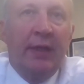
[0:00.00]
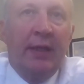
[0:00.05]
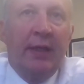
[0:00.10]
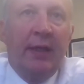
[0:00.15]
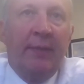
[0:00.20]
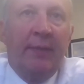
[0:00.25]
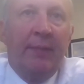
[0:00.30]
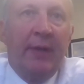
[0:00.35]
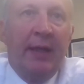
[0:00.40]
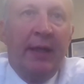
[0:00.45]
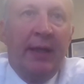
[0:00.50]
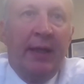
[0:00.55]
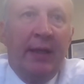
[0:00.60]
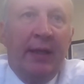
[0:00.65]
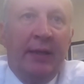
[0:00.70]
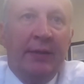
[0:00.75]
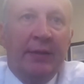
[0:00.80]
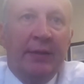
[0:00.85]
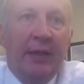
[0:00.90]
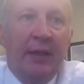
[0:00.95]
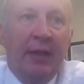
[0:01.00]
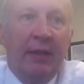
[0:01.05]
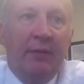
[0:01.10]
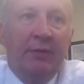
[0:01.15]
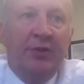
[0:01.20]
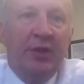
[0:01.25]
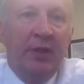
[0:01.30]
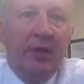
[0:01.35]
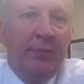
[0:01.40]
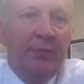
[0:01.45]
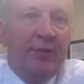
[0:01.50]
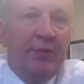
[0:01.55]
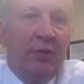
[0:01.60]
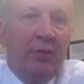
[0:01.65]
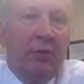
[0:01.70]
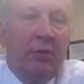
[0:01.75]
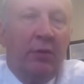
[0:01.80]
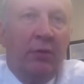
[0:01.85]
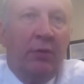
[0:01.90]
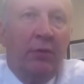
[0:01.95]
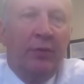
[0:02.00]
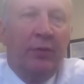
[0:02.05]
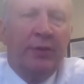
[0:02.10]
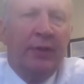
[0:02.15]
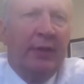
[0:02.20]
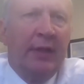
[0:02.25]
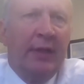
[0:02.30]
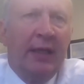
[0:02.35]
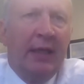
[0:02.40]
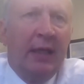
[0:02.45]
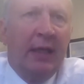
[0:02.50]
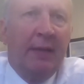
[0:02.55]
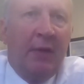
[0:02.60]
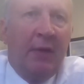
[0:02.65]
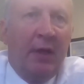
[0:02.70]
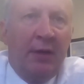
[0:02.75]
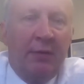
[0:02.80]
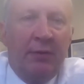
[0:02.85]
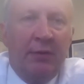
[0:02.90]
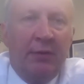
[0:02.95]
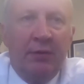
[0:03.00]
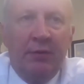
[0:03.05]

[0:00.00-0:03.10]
and gyms are closed, and I'm not